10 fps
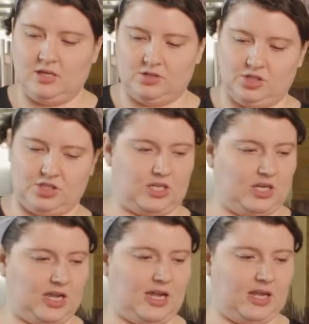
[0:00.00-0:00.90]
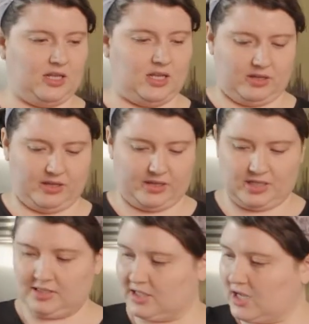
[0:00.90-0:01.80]
Just gonna add all of
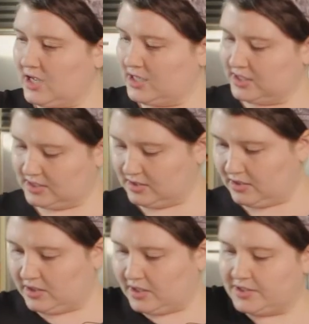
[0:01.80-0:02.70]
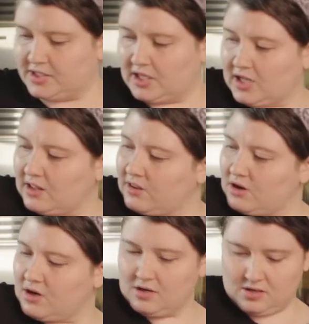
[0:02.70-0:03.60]
these guys all
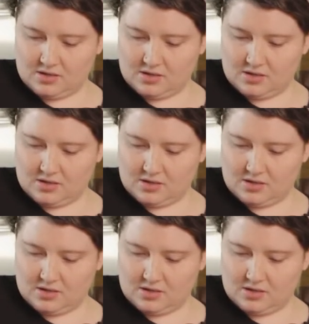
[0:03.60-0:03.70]
together.